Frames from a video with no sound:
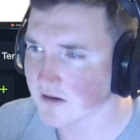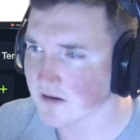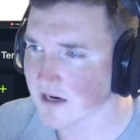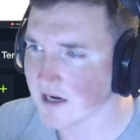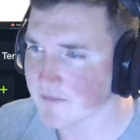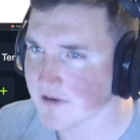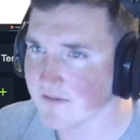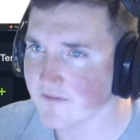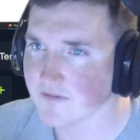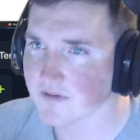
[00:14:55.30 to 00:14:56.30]
copy
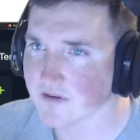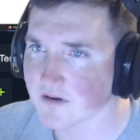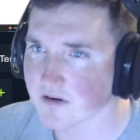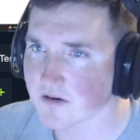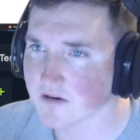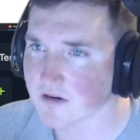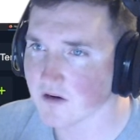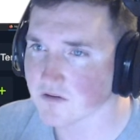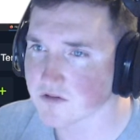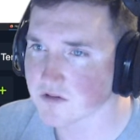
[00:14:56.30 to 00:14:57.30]
it,
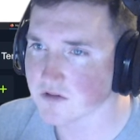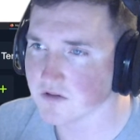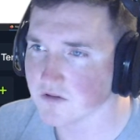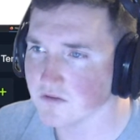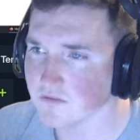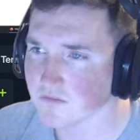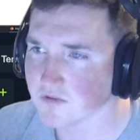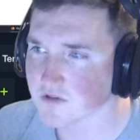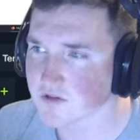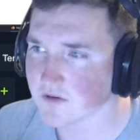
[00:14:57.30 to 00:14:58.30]
go to,
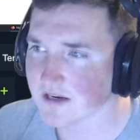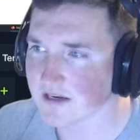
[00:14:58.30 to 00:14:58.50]
we'll just do it in